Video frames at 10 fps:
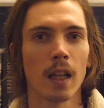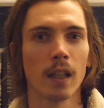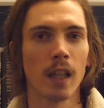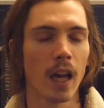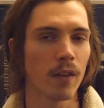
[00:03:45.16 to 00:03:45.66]

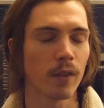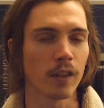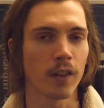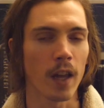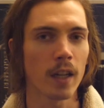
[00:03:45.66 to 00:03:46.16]
life
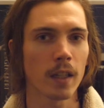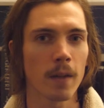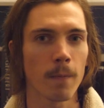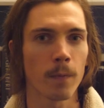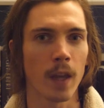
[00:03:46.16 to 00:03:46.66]
aesthetic
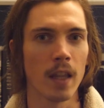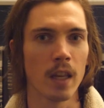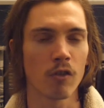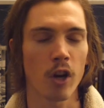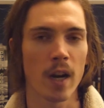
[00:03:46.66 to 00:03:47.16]
and
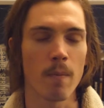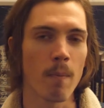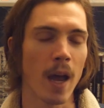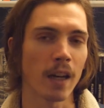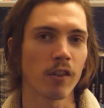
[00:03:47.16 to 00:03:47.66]
then try to
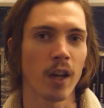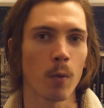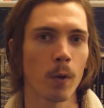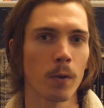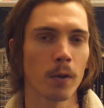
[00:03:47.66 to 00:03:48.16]
match that
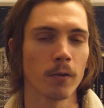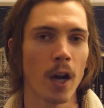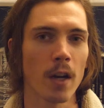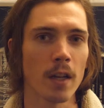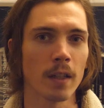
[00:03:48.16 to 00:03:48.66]
with your
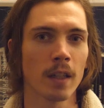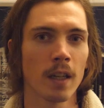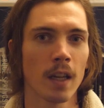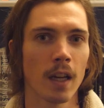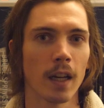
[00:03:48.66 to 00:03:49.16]
writing.
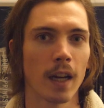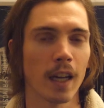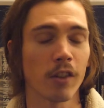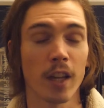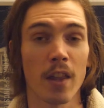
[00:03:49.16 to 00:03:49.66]

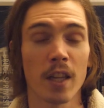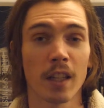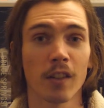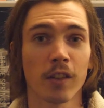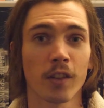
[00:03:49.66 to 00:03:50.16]
Actually, I think
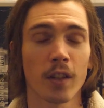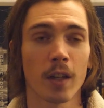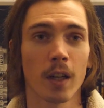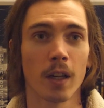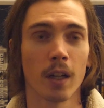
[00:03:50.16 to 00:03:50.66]
it's
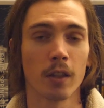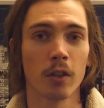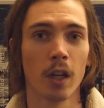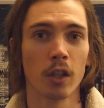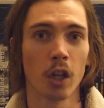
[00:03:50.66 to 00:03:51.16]

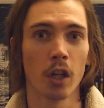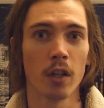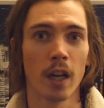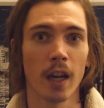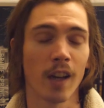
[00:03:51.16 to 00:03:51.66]
a good
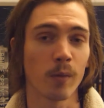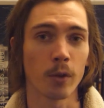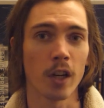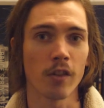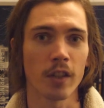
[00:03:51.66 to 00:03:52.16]

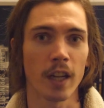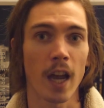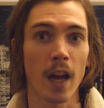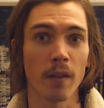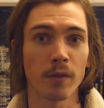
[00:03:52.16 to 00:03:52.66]
aspiration to
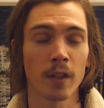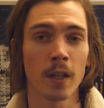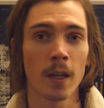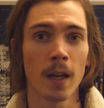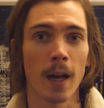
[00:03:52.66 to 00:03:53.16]
have.
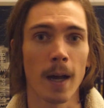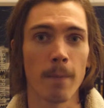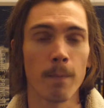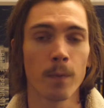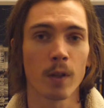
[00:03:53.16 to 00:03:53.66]

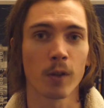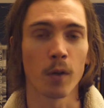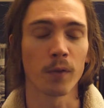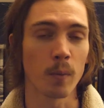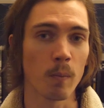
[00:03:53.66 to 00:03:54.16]
So
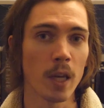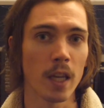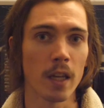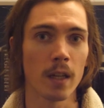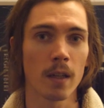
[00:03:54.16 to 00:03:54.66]
for
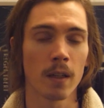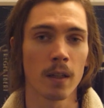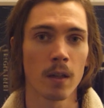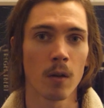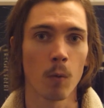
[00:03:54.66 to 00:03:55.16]
me,
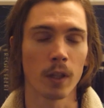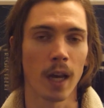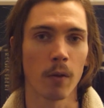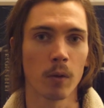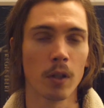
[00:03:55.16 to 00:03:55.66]
what
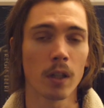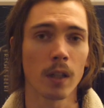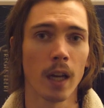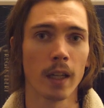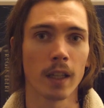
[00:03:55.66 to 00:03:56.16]
that would look
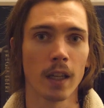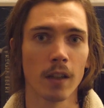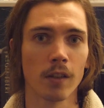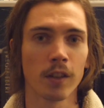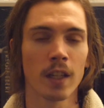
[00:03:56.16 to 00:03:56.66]
like
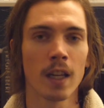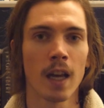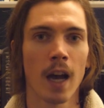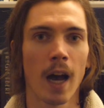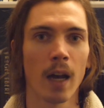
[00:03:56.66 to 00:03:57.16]
is
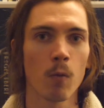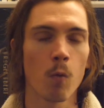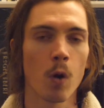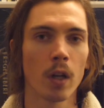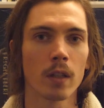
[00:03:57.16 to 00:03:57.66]
I
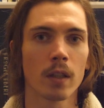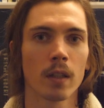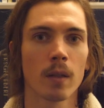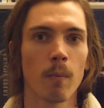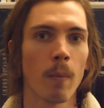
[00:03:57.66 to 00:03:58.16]
want
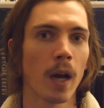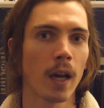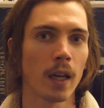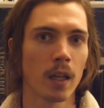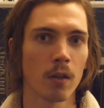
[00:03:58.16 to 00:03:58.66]

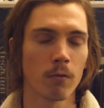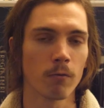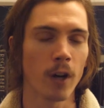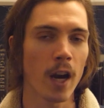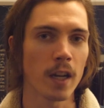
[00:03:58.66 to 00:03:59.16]
my
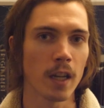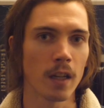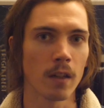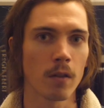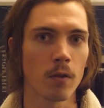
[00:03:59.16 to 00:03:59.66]

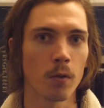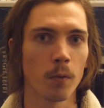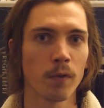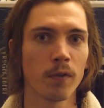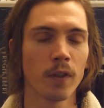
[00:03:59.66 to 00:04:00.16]
writing to
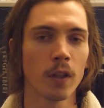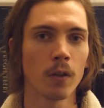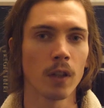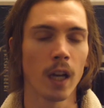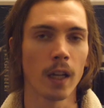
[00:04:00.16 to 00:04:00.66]

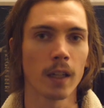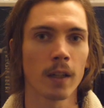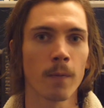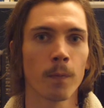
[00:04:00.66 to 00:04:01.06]
feel like